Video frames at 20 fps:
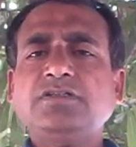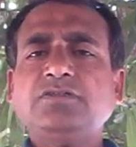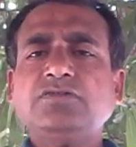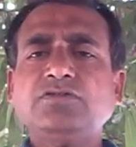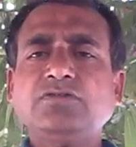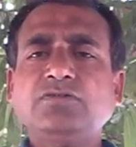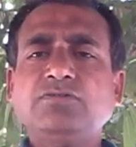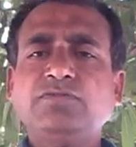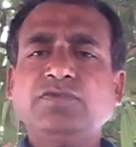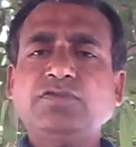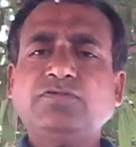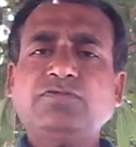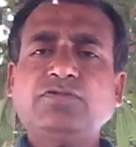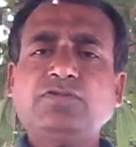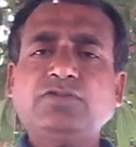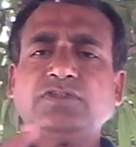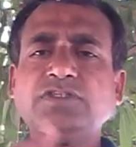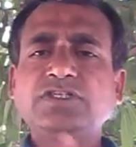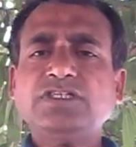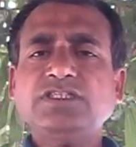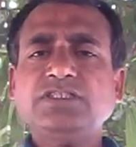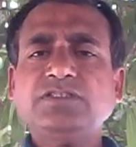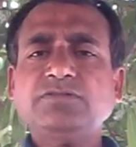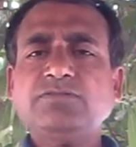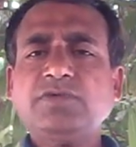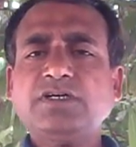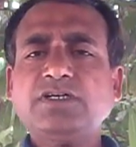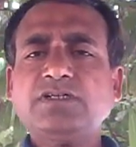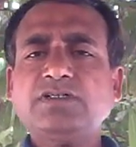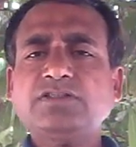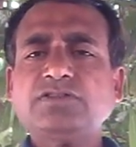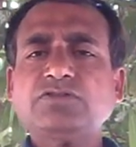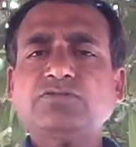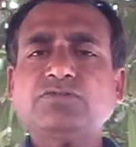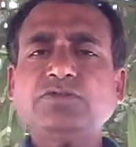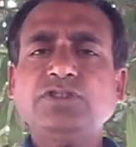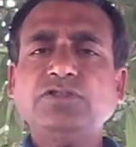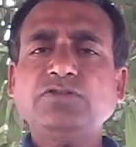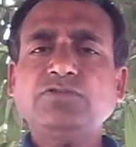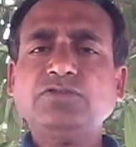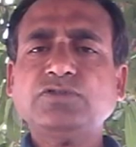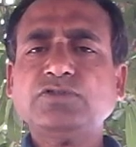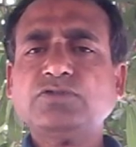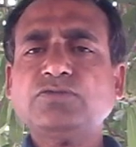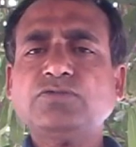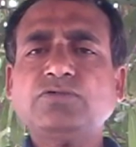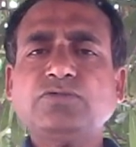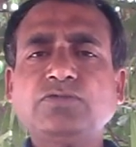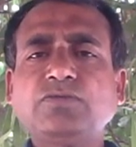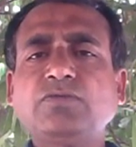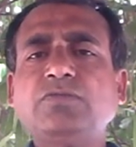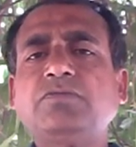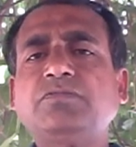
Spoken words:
So before the independence, we used to